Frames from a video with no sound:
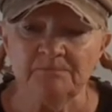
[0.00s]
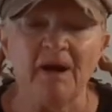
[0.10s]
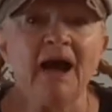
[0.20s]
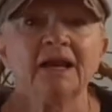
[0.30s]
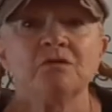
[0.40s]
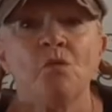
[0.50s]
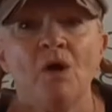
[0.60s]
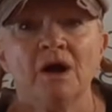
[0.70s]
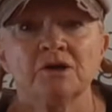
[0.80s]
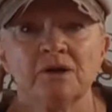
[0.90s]
pile of
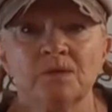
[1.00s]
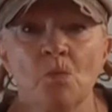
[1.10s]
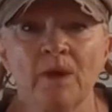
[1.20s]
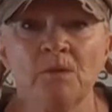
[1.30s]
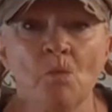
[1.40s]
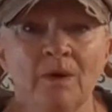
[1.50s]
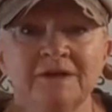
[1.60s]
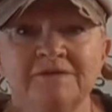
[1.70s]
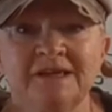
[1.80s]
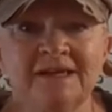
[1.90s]
water in, in one
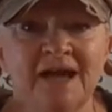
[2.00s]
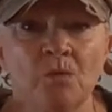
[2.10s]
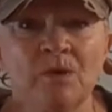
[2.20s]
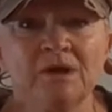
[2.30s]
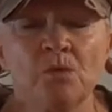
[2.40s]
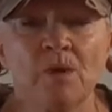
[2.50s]
of the uh, wheel